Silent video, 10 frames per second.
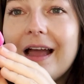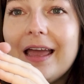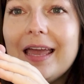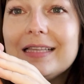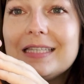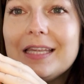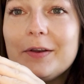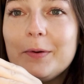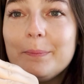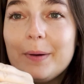Its
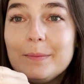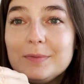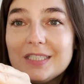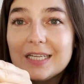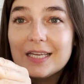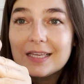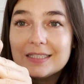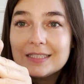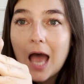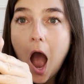little bum
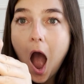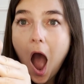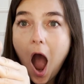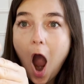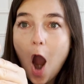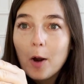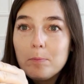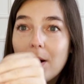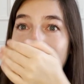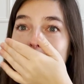cheeks are
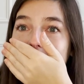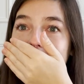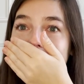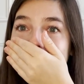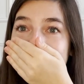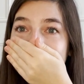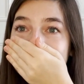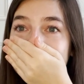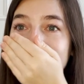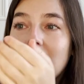poppets.
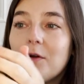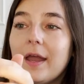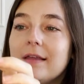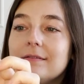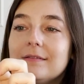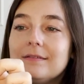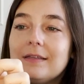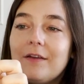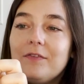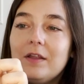Okay,
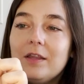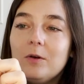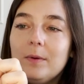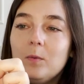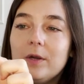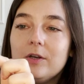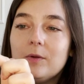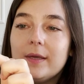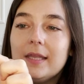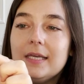I feel a little bit weird
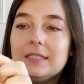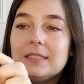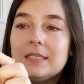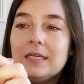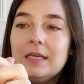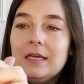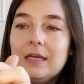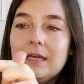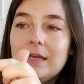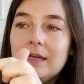doing this.
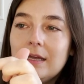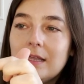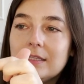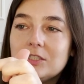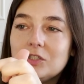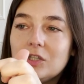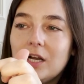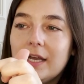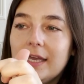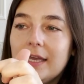Let's
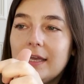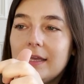try it.